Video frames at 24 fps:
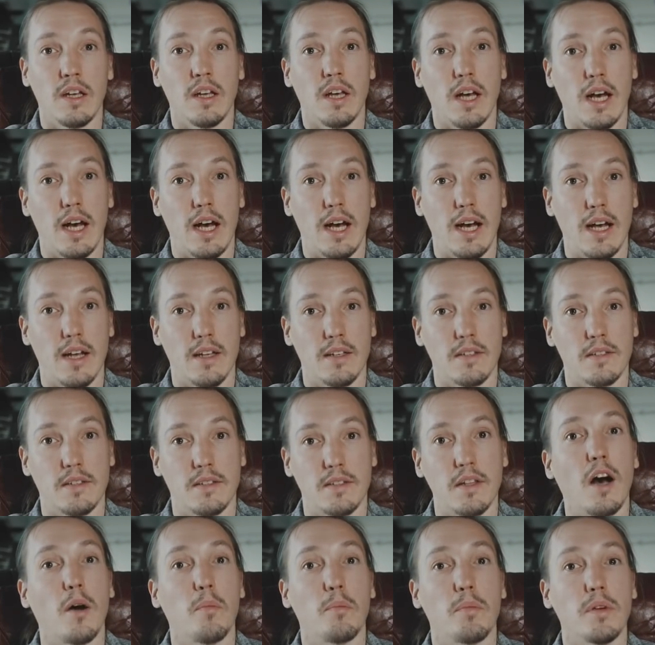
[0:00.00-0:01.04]
has
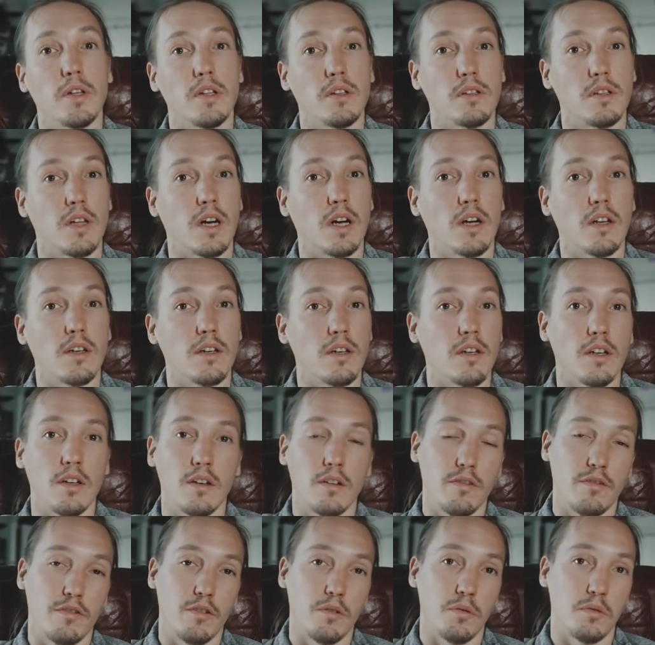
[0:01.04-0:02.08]
not been done
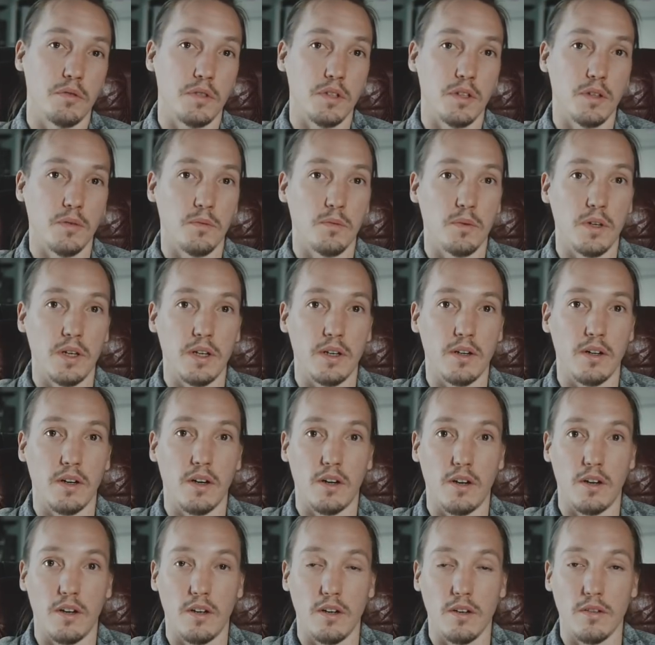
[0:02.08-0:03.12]
in the future? Where
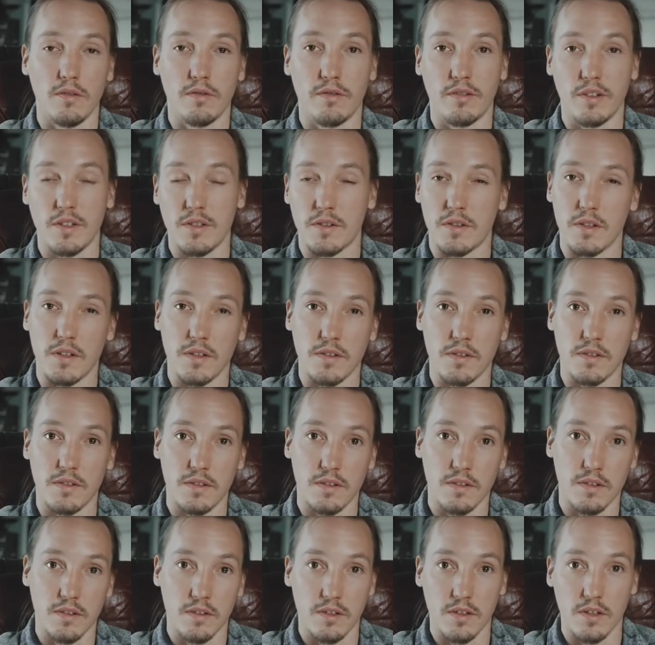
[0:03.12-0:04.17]
are, for
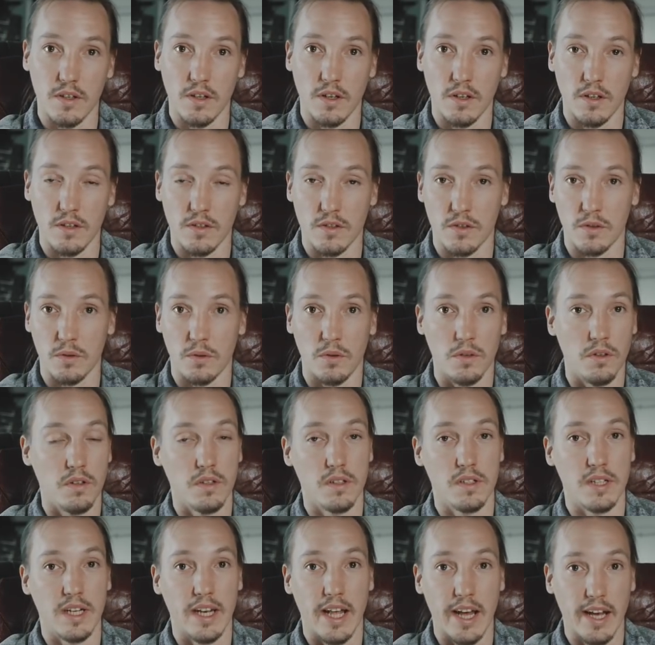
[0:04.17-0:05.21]
instance,
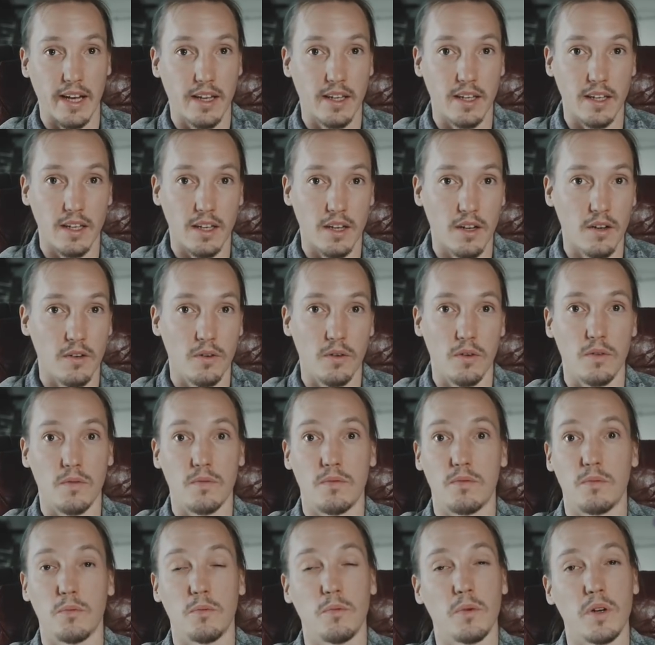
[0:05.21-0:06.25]
stories lacking? Or
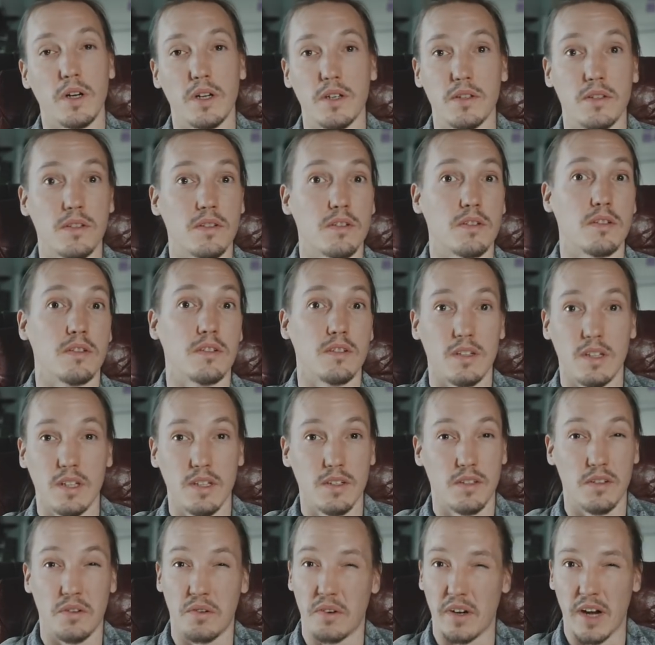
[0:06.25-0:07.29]

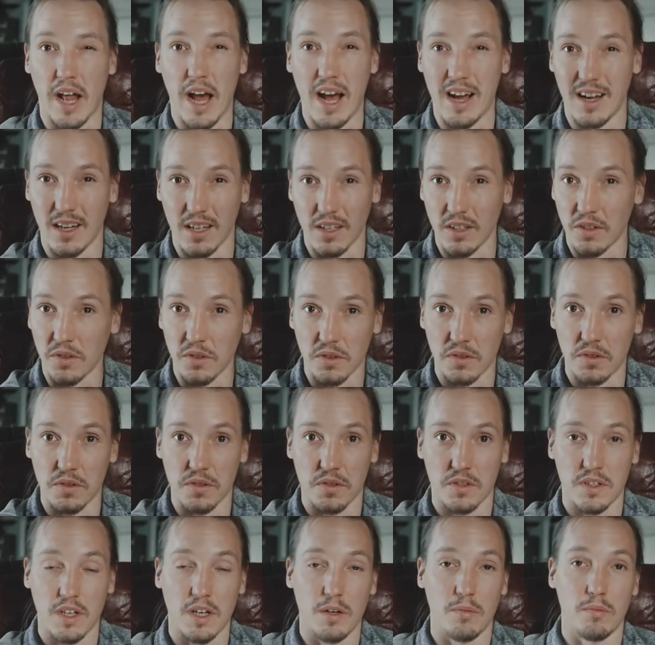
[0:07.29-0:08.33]
is there an angle
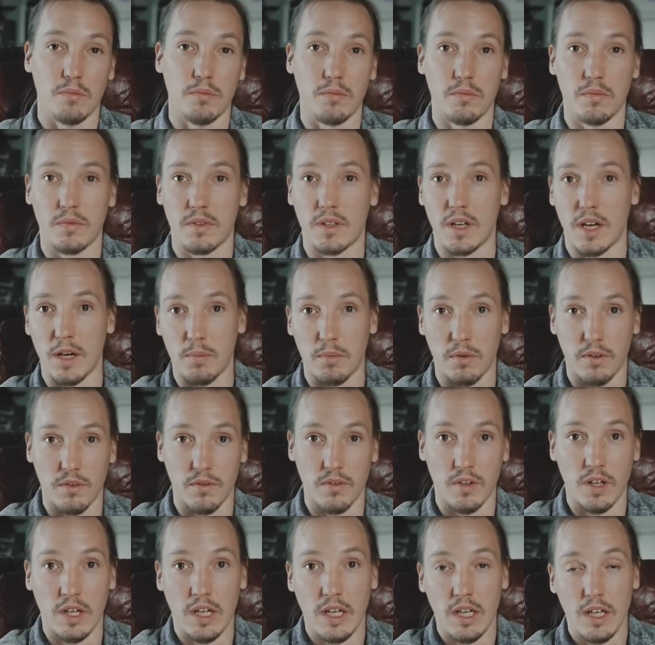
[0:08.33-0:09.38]
to some type
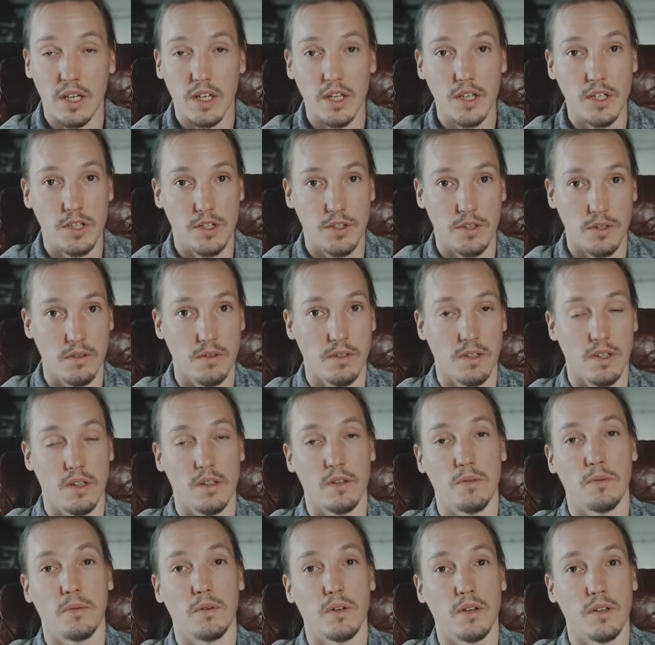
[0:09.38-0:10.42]
of issue
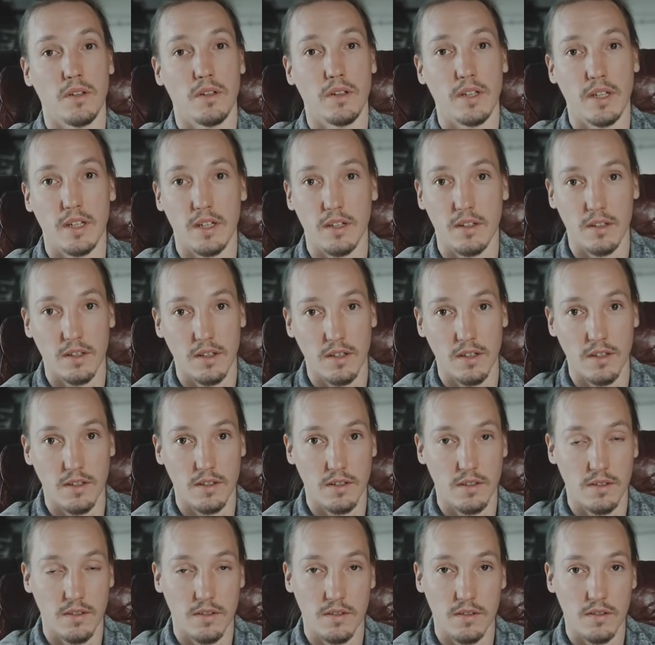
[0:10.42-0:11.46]
in the world that
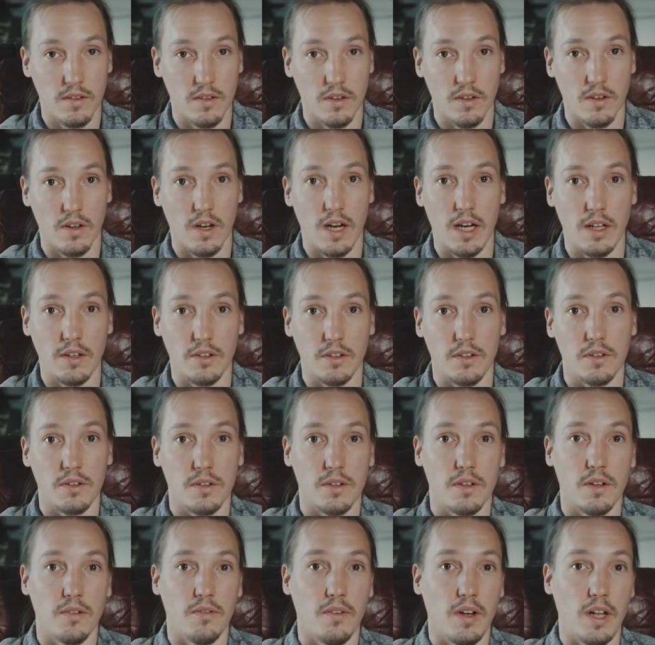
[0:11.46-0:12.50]
is, you know,
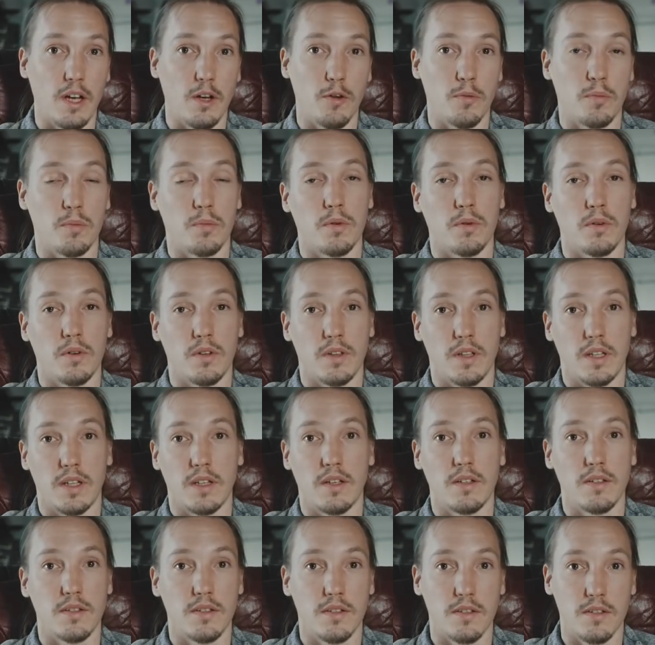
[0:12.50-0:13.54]
underdeveloped, or
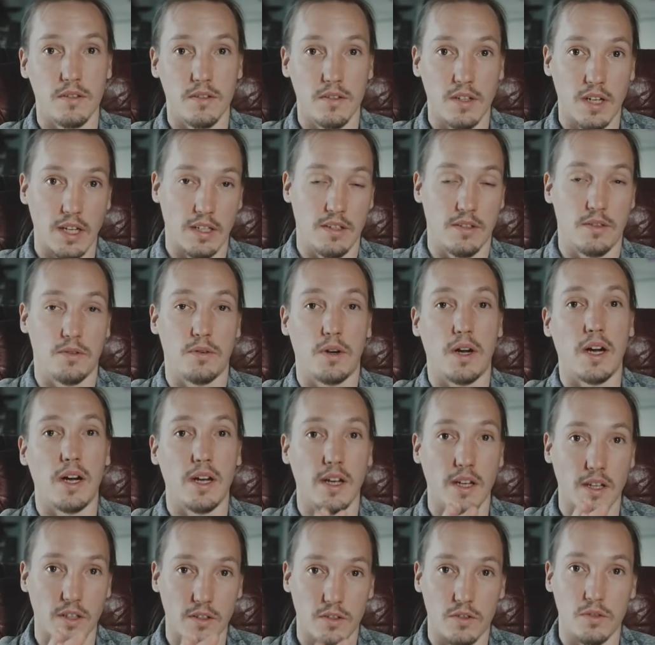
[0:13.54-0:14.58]
that is like
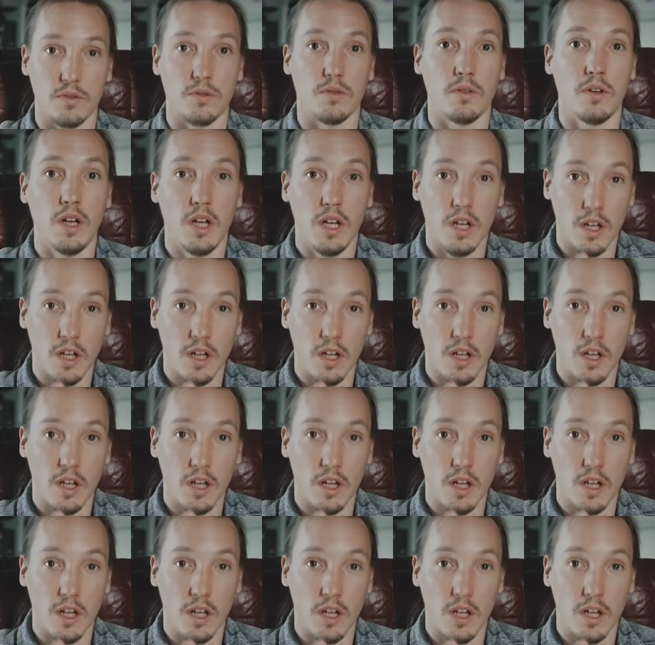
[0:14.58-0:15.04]
trying to